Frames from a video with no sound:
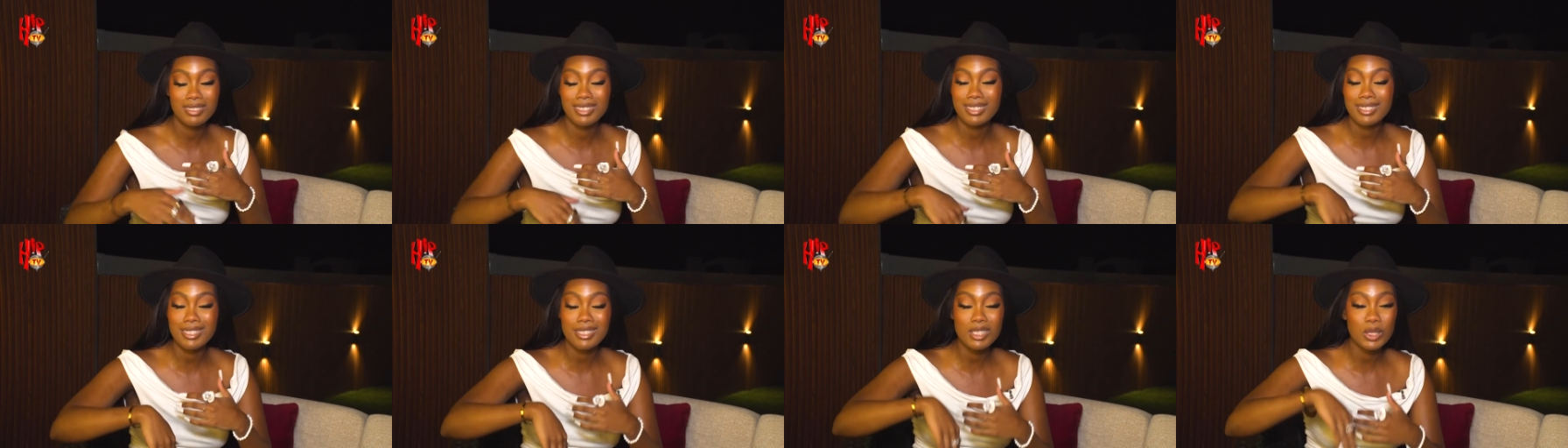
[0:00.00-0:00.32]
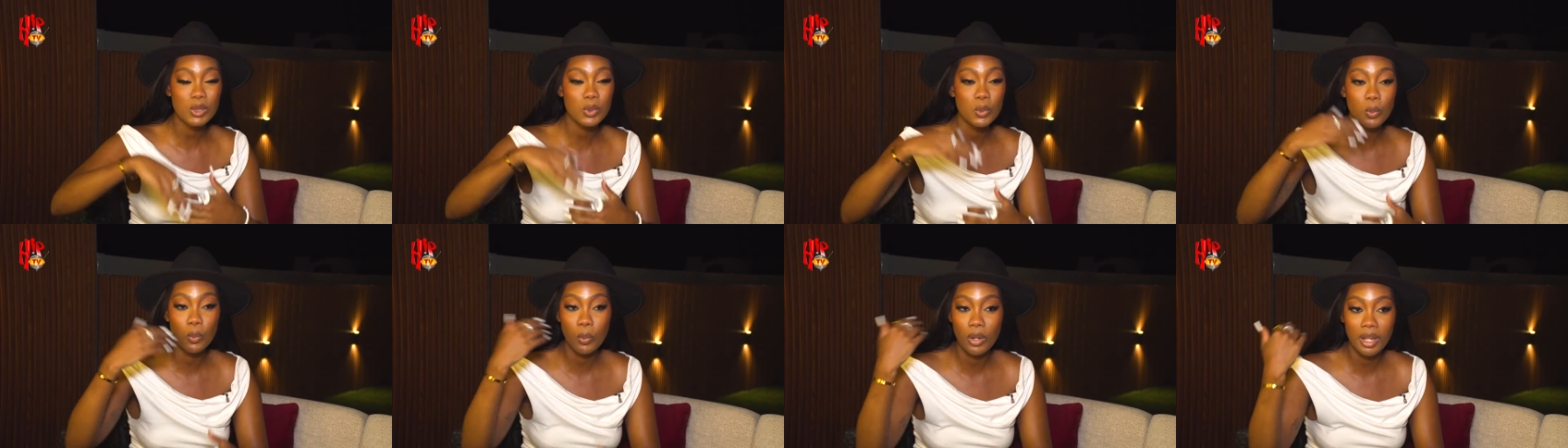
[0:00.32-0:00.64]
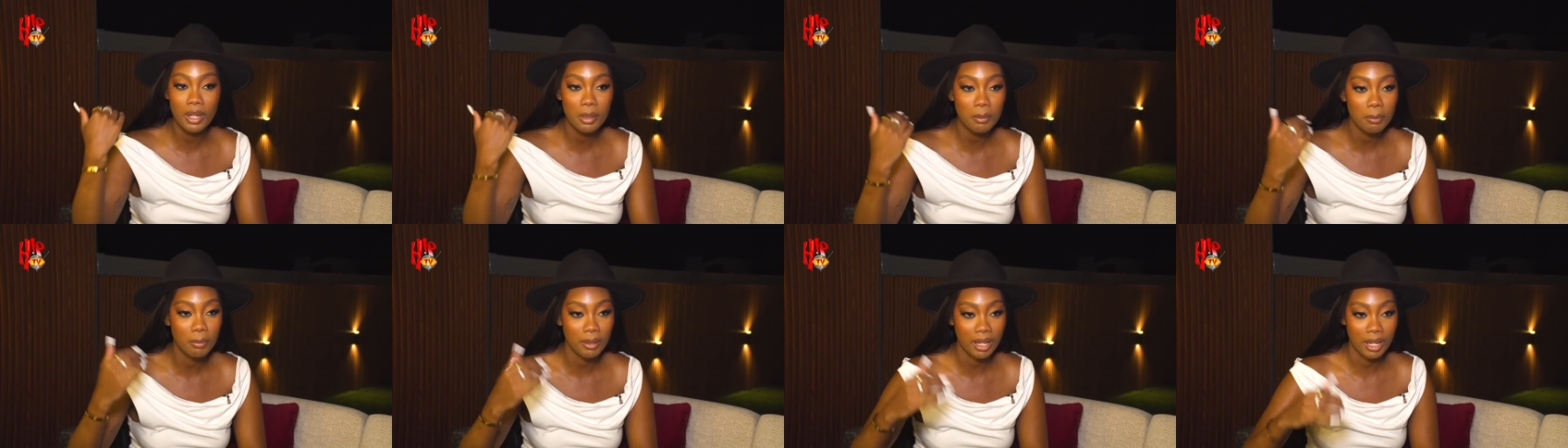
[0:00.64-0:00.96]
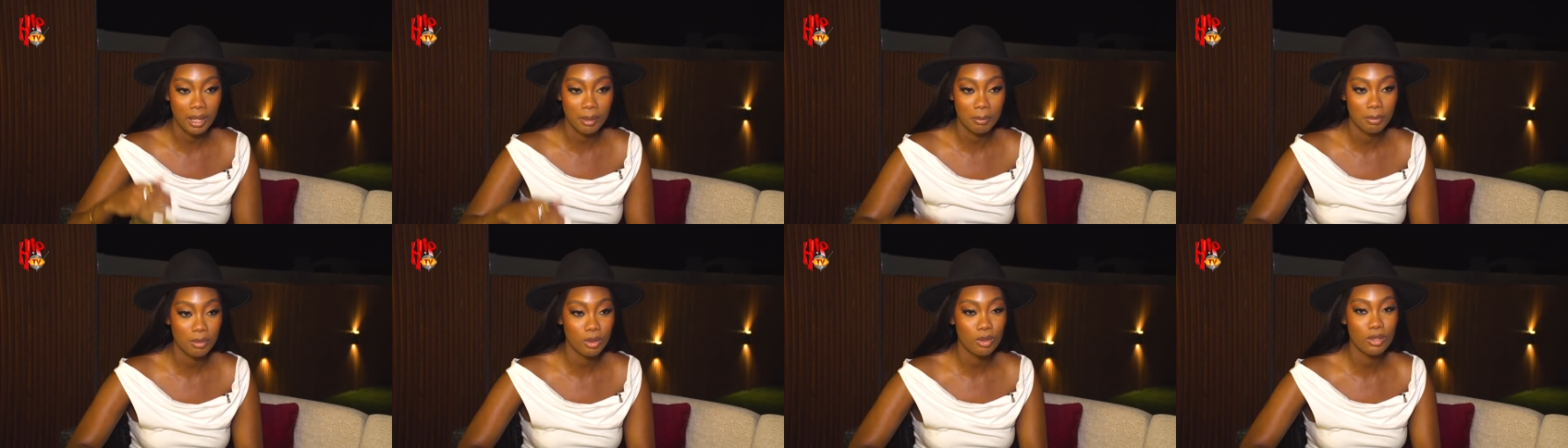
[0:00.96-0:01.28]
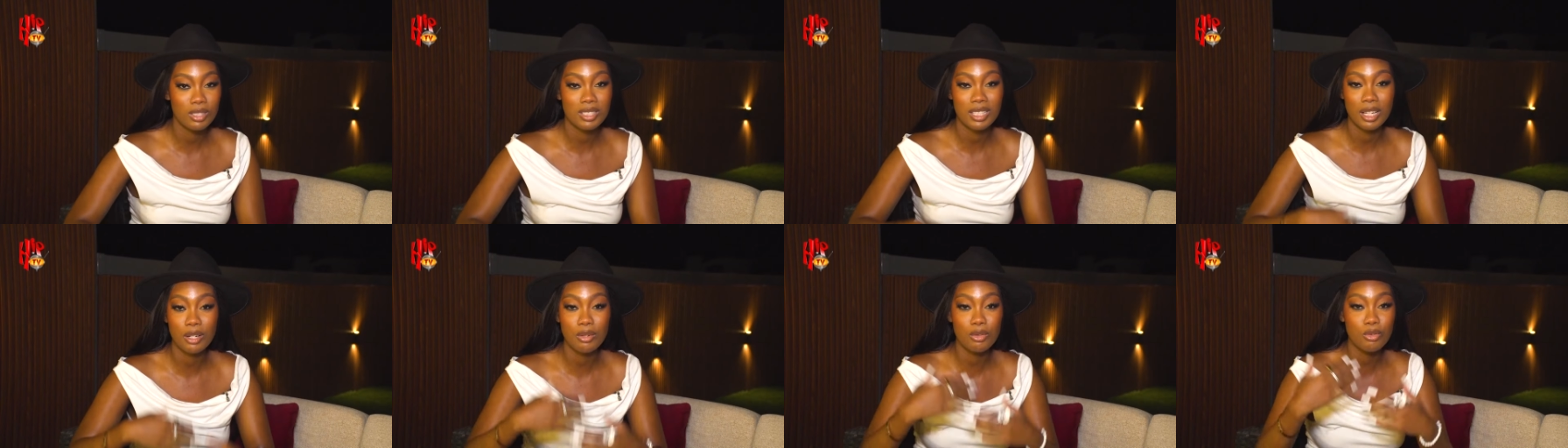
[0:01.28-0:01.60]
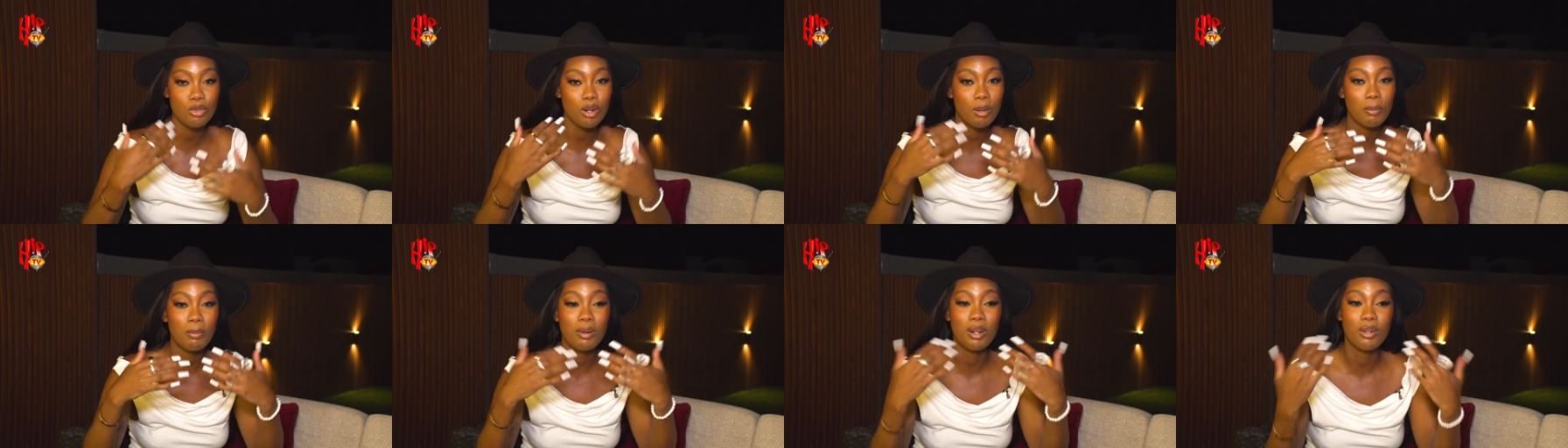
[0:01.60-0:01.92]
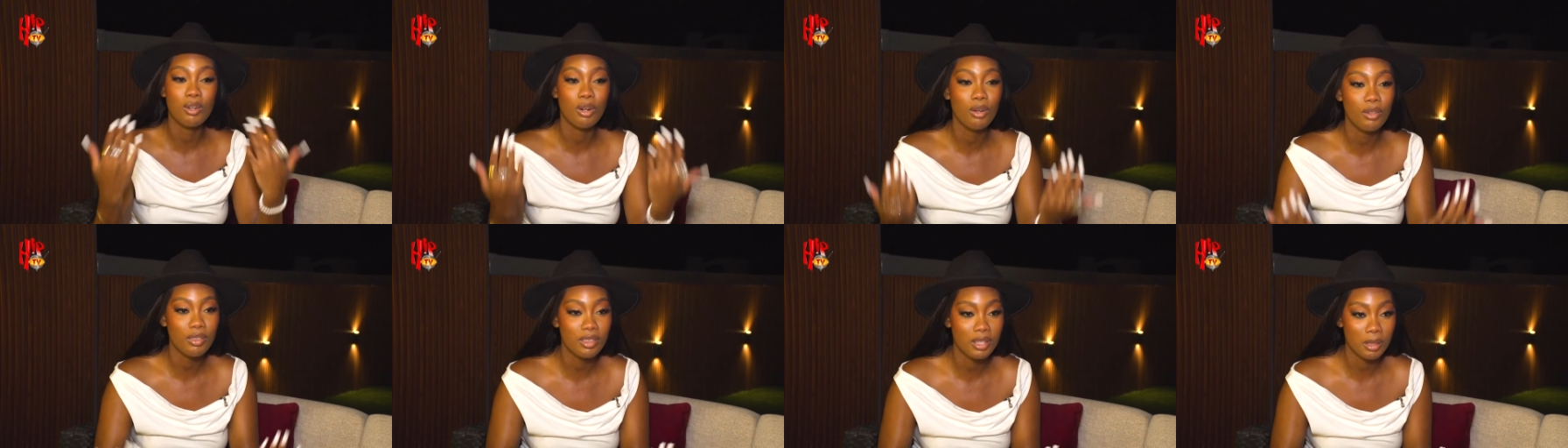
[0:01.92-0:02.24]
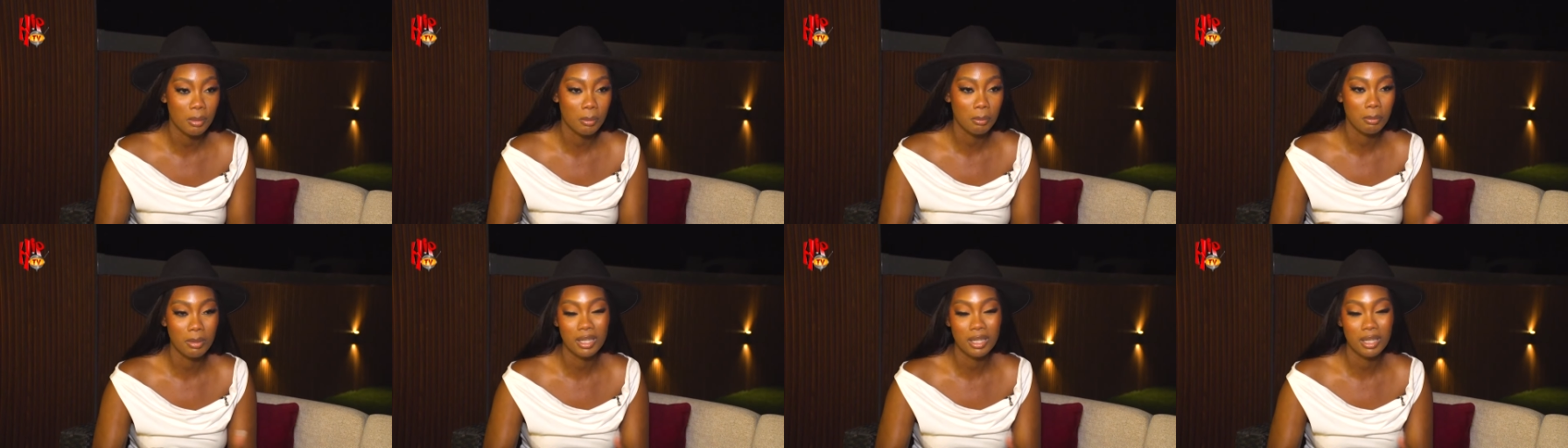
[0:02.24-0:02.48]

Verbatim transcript: since way back because I grew up around them,